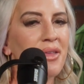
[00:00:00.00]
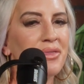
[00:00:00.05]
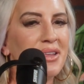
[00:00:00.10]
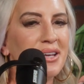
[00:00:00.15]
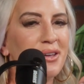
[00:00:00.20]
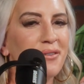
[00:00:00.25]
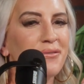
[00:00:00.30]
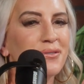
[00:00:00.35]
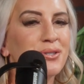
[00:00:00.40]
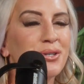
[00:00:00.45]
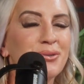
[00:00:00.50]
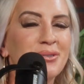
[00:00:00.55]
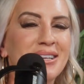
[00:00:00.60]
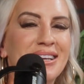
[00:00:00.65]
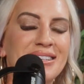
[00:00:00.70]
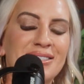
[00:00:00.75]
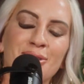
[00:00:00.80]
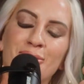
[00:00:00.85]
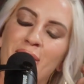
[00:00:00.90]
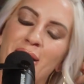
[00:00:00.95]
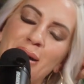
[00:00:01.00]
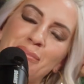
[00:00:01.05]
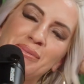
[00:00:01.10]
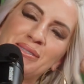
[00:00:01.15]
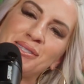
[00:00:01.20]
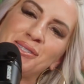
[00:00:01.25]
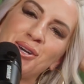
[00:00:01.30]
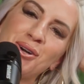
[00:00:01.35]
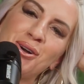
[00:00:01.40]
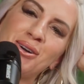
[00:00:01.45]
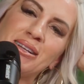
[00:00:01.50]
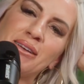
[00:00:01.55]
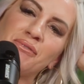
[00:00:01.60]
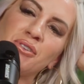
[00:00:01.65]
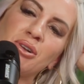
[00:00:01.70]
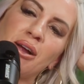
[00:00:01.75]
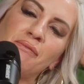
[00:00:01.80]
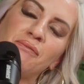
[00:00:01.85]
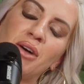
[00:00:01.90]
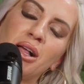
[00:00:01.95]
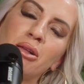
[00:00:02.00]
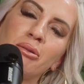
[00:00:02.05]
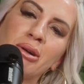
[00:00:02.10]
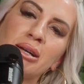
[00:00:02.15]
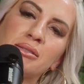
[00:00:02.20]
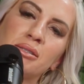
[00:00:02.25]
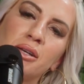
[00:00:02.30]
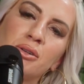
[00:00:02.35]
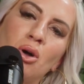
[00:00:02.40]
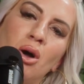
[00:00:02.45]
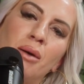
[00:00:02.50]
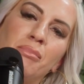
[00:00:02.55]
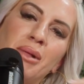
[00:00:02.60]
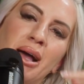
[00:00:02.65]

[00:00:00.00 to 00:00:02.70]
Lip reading: Thank you for tuning into our episode. If you're not following us on all